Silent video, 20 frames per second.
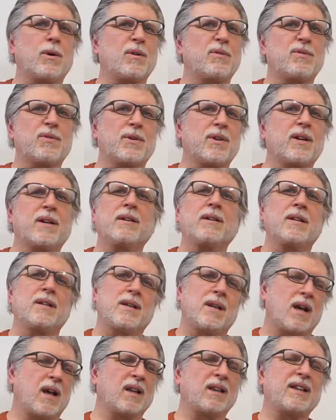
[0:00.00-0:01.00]
or for
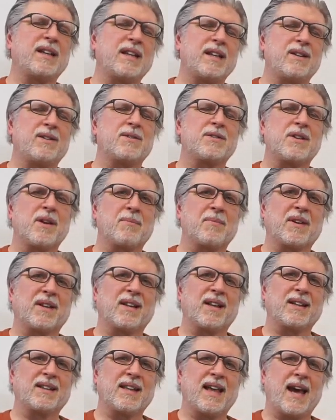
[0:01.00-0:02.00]
a lead or something
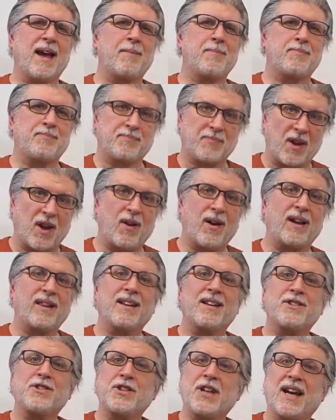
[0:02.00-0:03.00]
like that. All right,
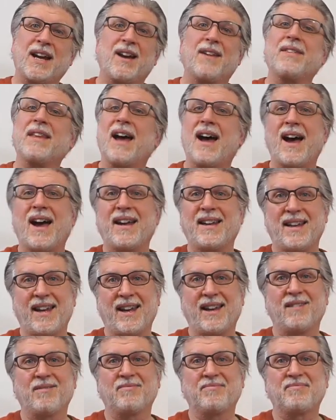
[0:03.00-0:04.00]
let's check out the high
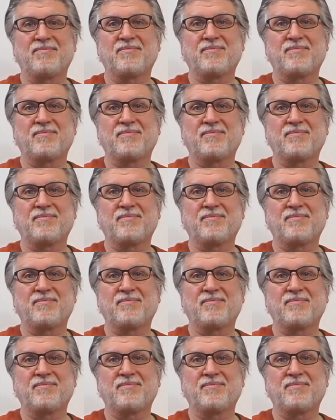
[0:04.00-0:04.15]
gain.